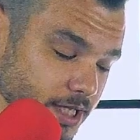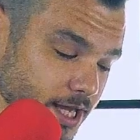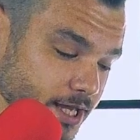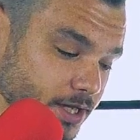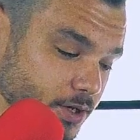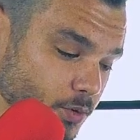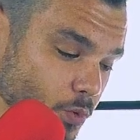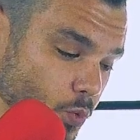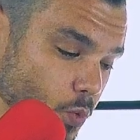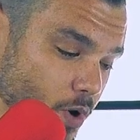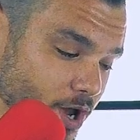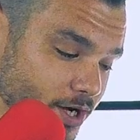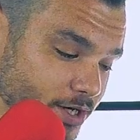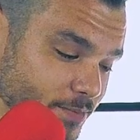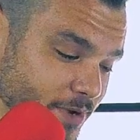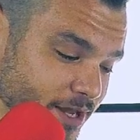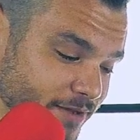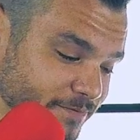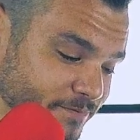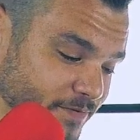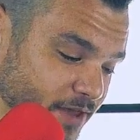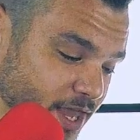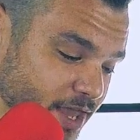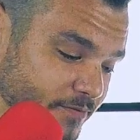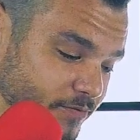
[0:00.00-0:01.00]
one of my
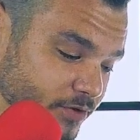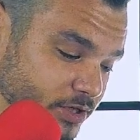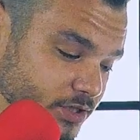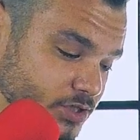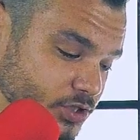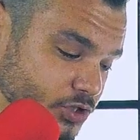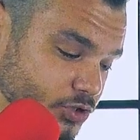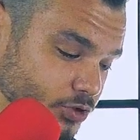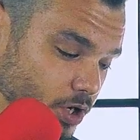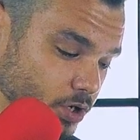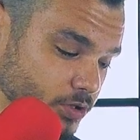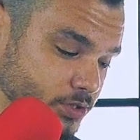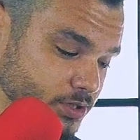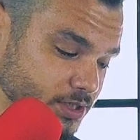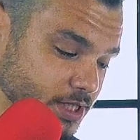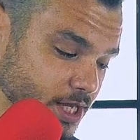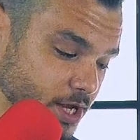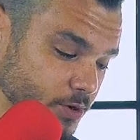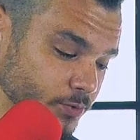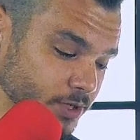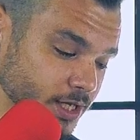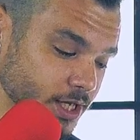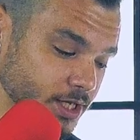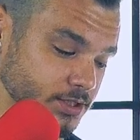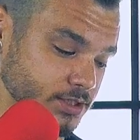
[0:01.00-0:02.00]
favorite strokes
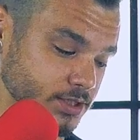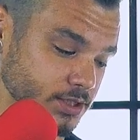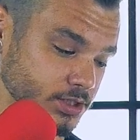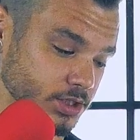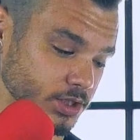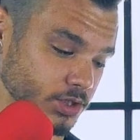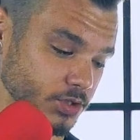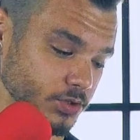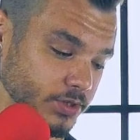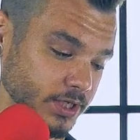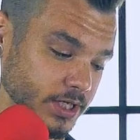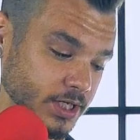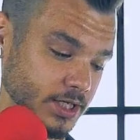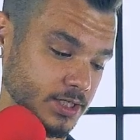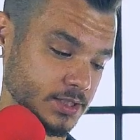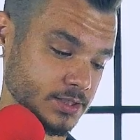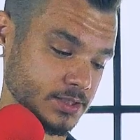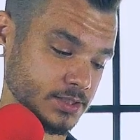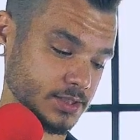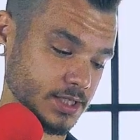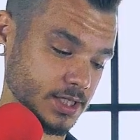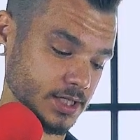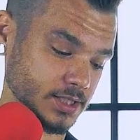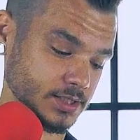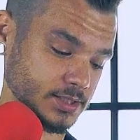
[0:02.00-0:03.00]
that we get to do
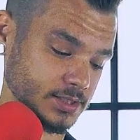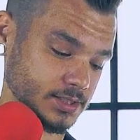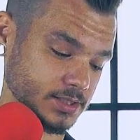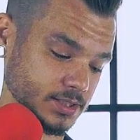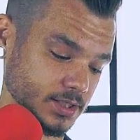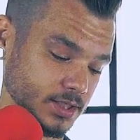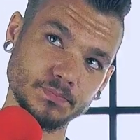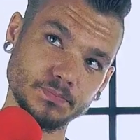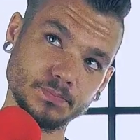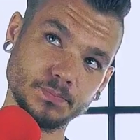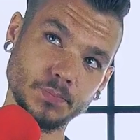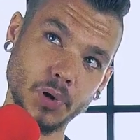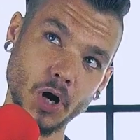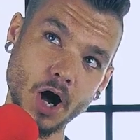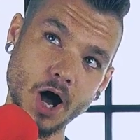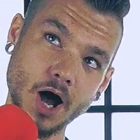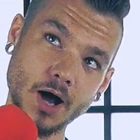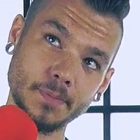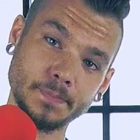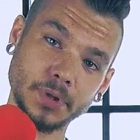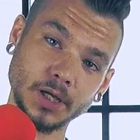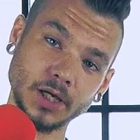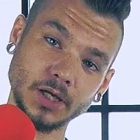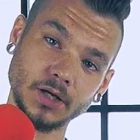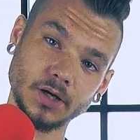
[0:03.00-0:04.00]
is this
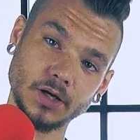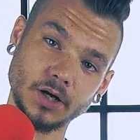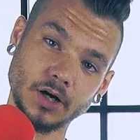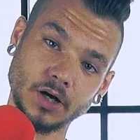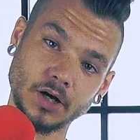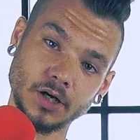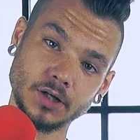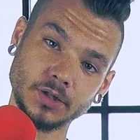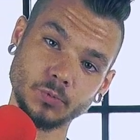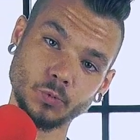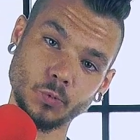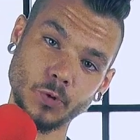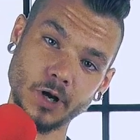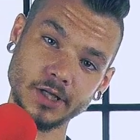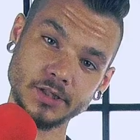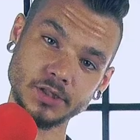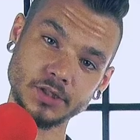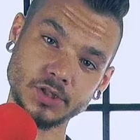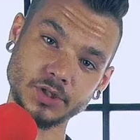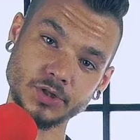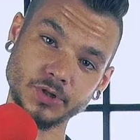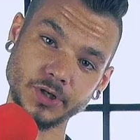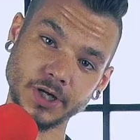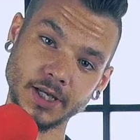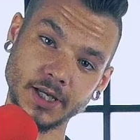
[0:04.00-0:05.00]
popping on one
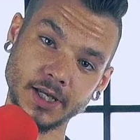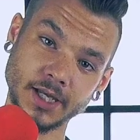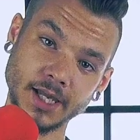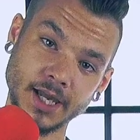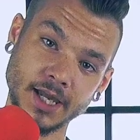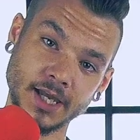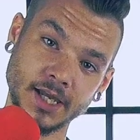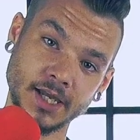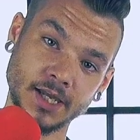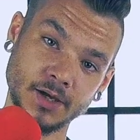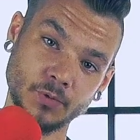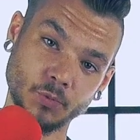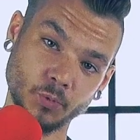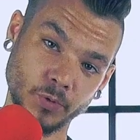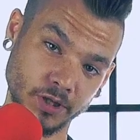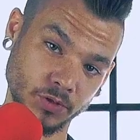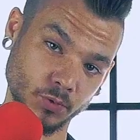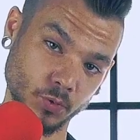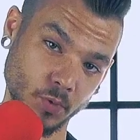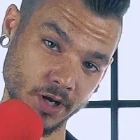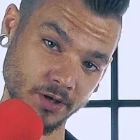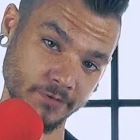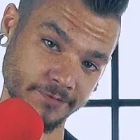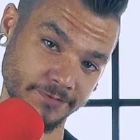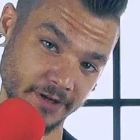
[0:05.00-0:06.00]
string with
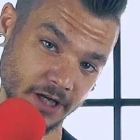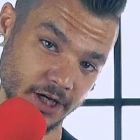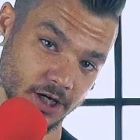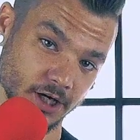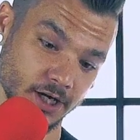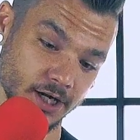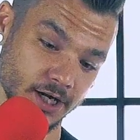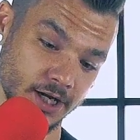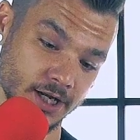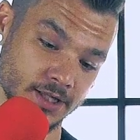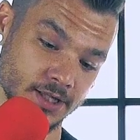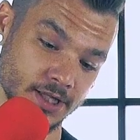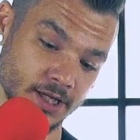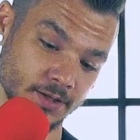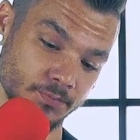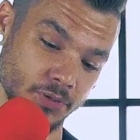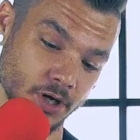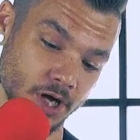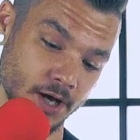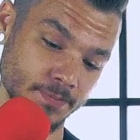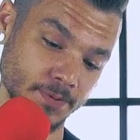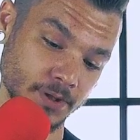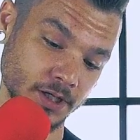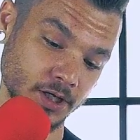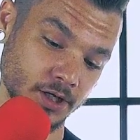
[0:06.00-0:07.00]
one finger and then
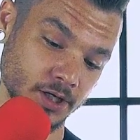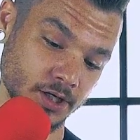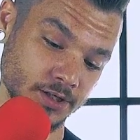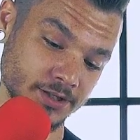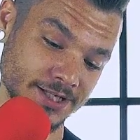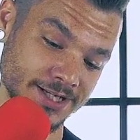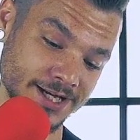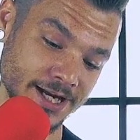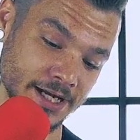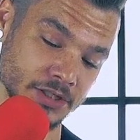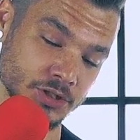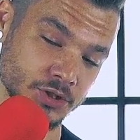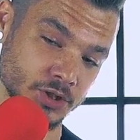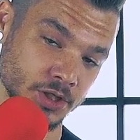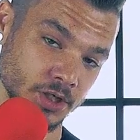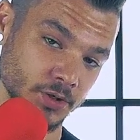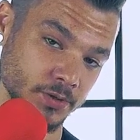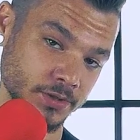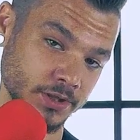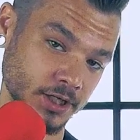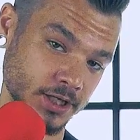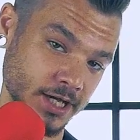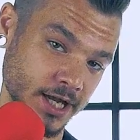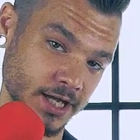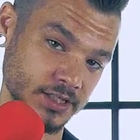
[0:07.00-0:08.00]
popping on the next string
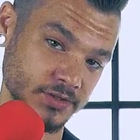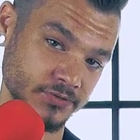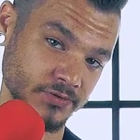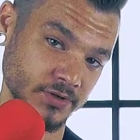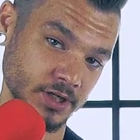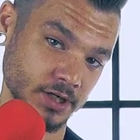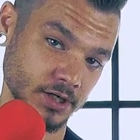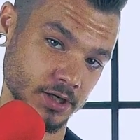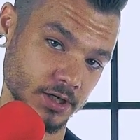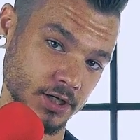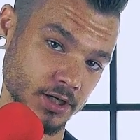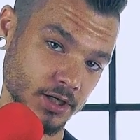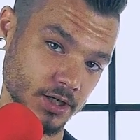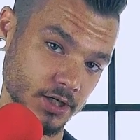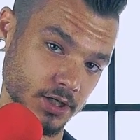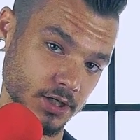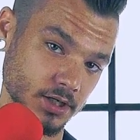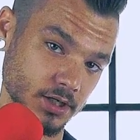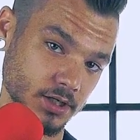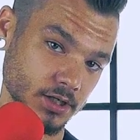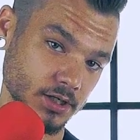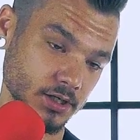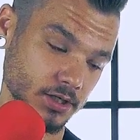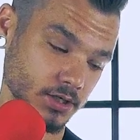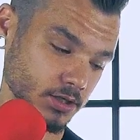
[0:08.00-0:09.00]
with your next finger.
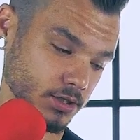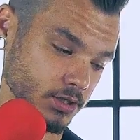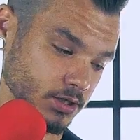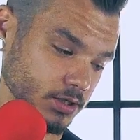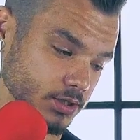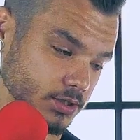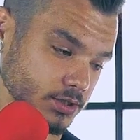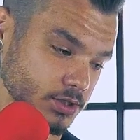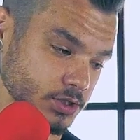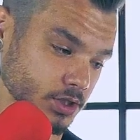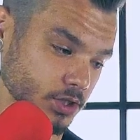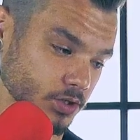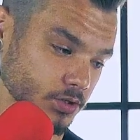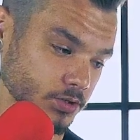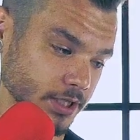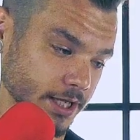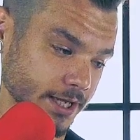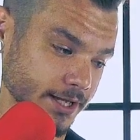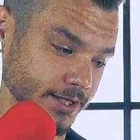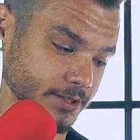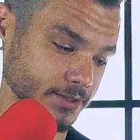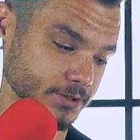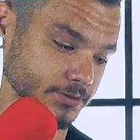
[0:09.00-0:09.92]
So like,